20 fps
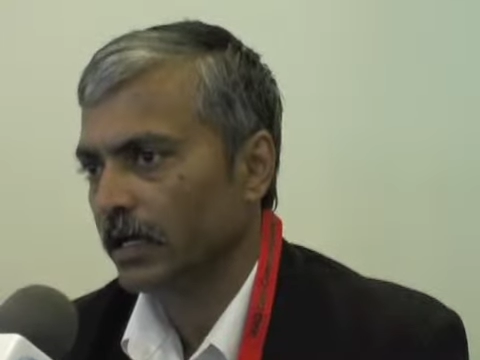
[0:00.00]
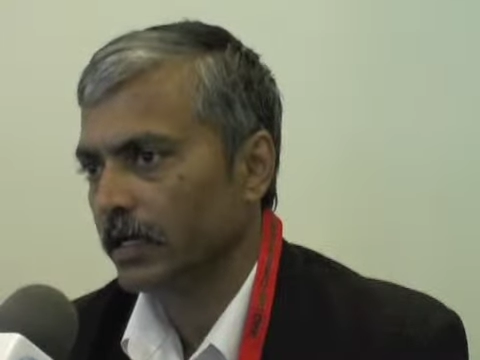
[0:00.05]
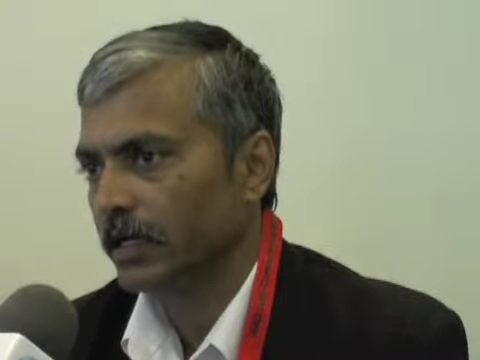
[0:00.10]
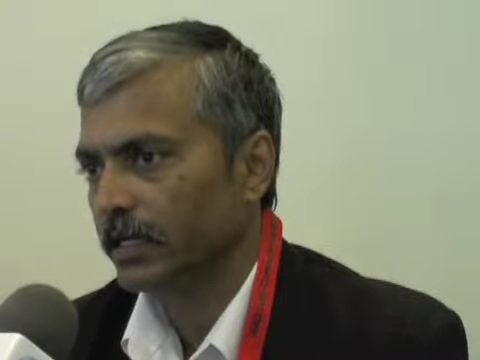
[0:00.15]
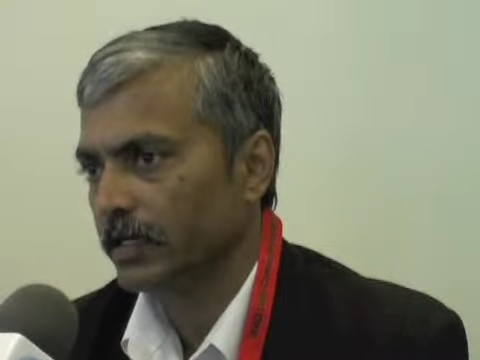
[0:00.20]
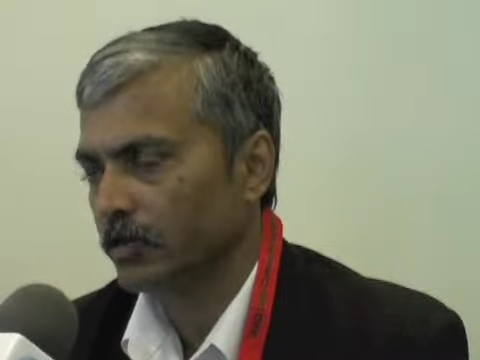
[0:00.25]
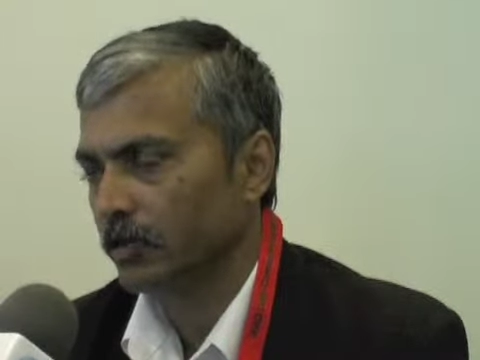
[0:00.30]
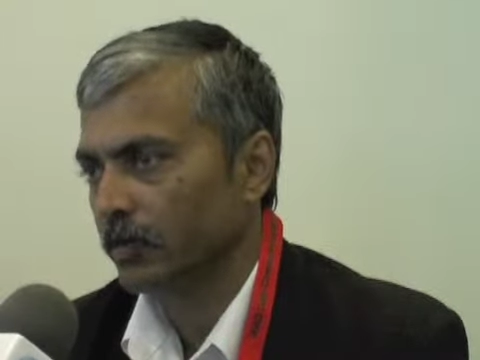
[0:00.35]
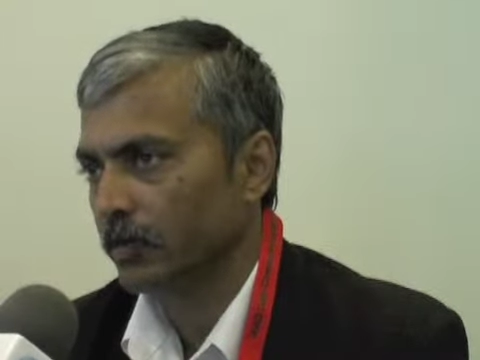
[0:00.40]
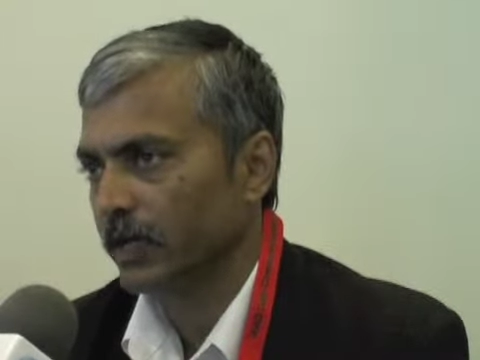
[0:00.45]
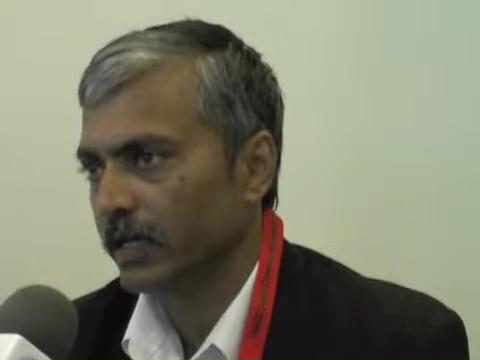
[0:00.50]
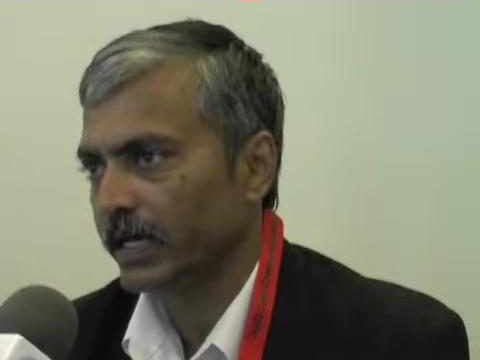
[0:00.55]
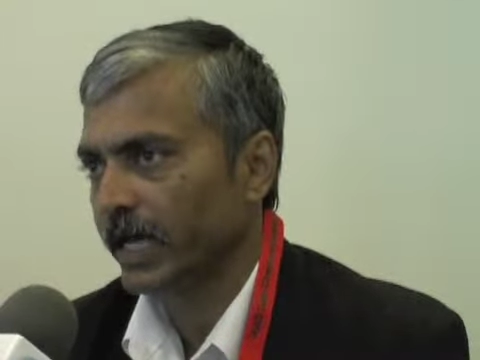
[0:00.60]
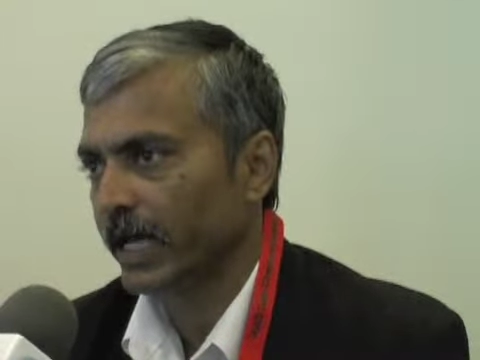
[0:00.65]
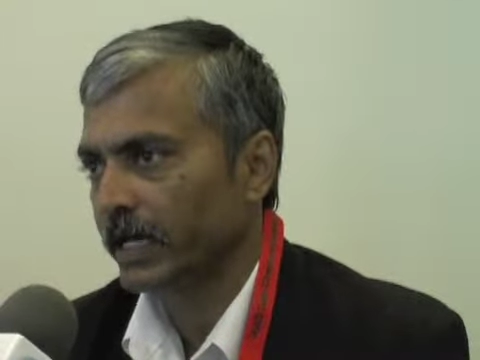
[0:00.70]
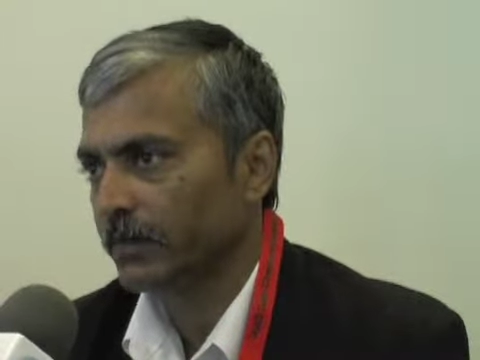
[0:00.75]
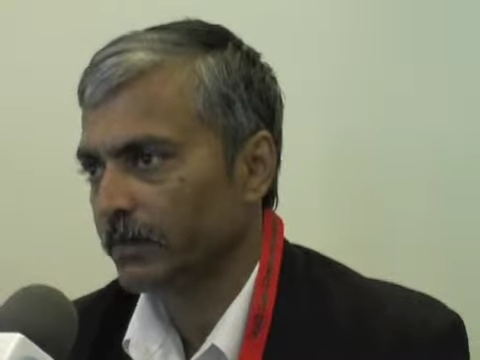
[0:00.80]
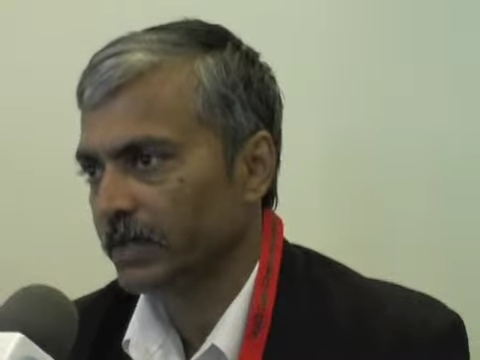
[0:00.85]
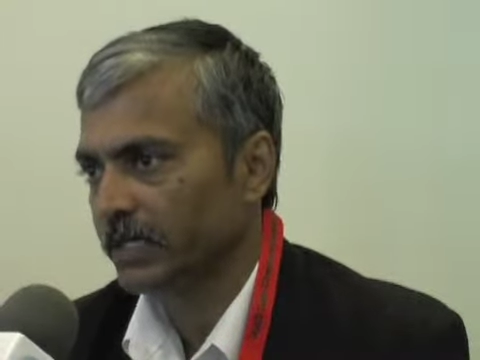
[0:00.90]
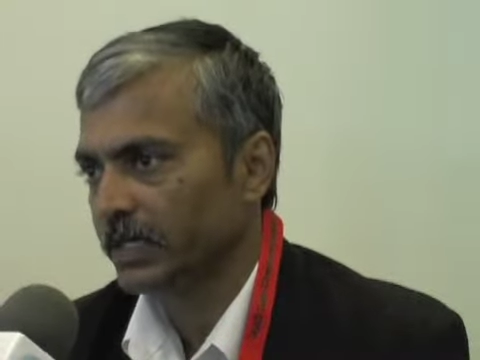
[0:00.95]
equipment,
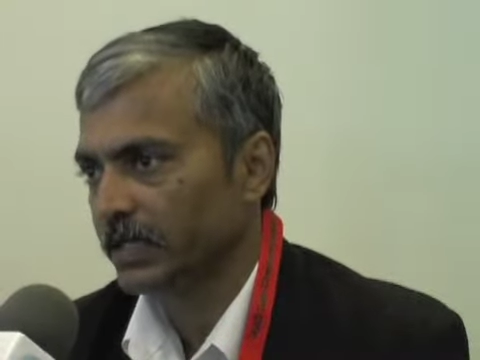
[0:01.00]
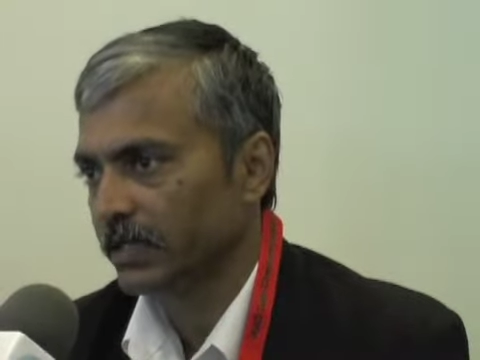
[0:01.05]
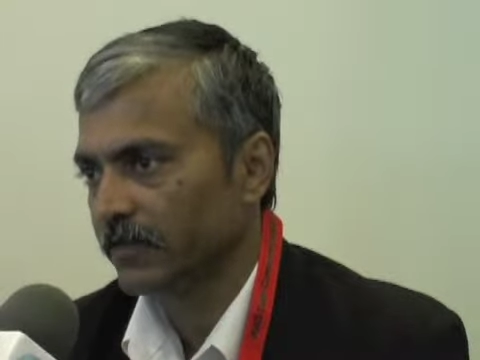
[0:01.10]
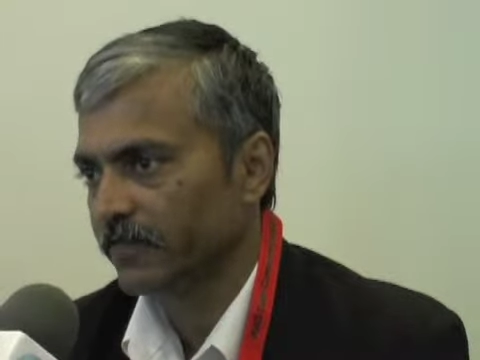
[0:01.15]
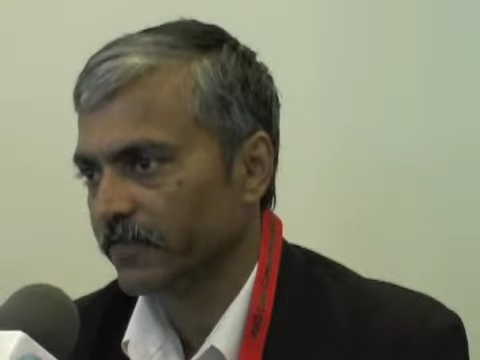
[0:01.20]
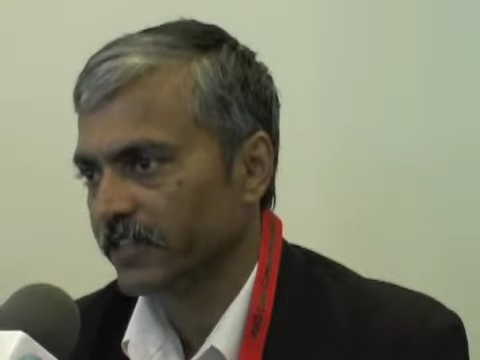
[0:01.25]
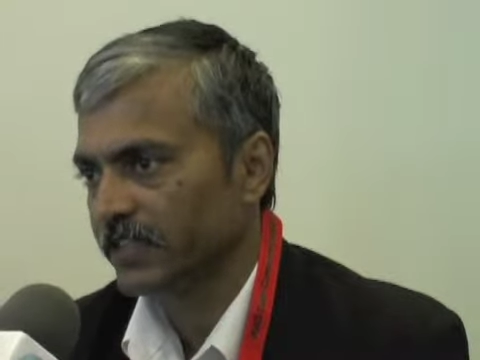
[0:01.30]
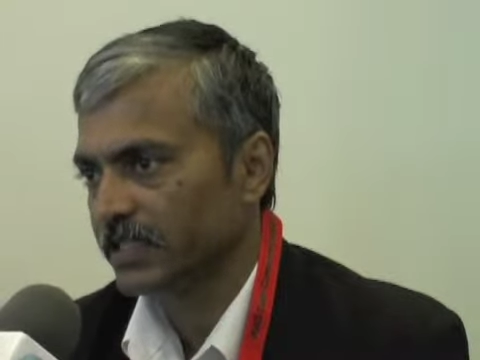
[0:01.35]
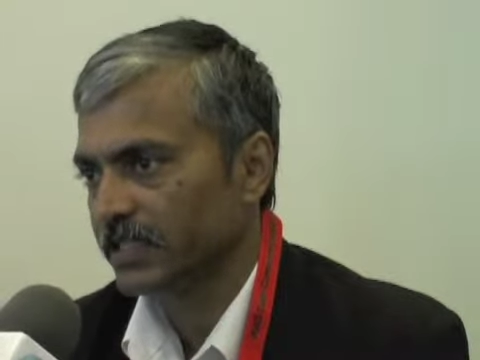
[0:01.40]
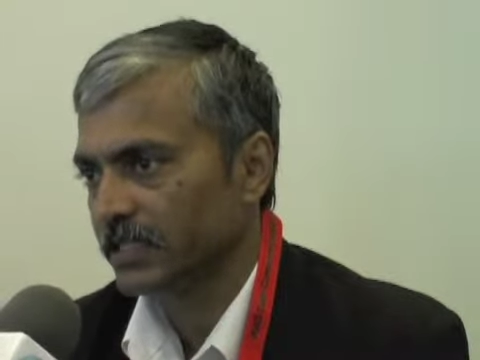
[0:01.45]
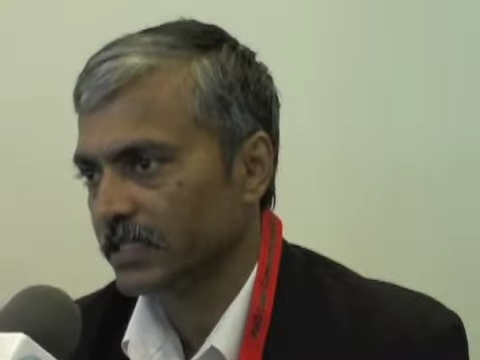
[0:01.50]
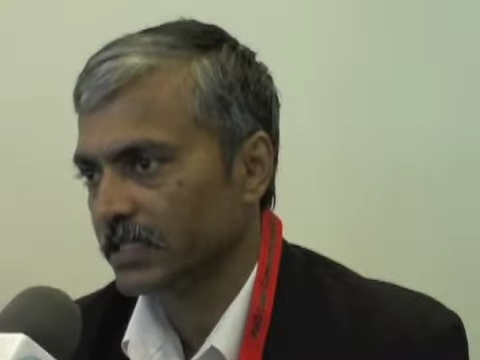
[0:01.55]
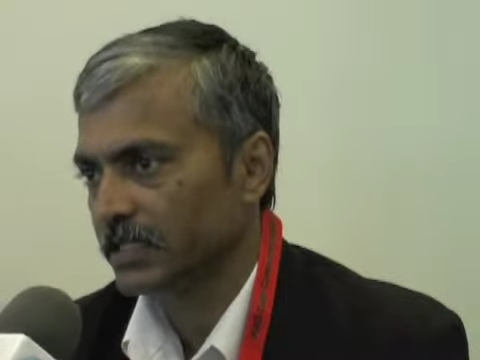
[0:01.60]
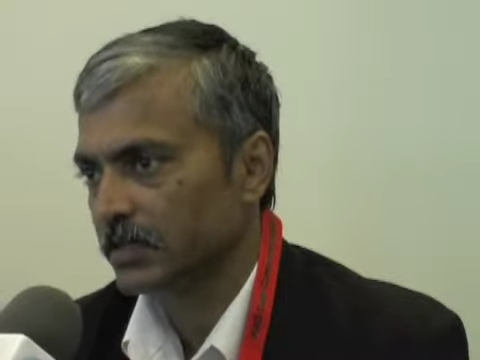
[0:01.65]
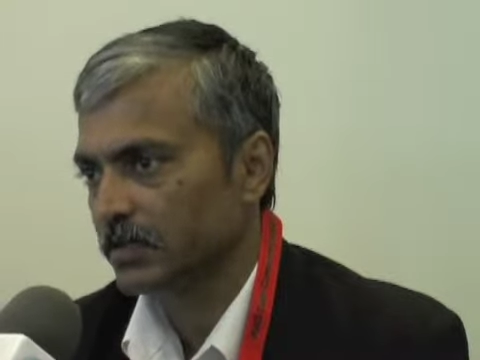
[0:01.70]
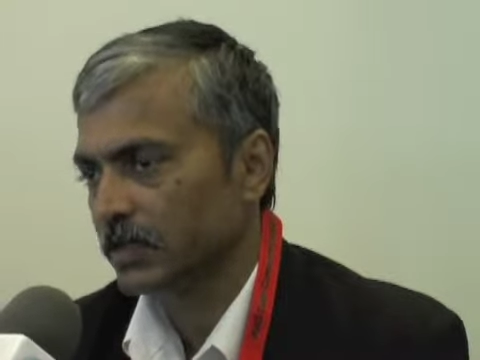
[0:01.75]
IP interfaces.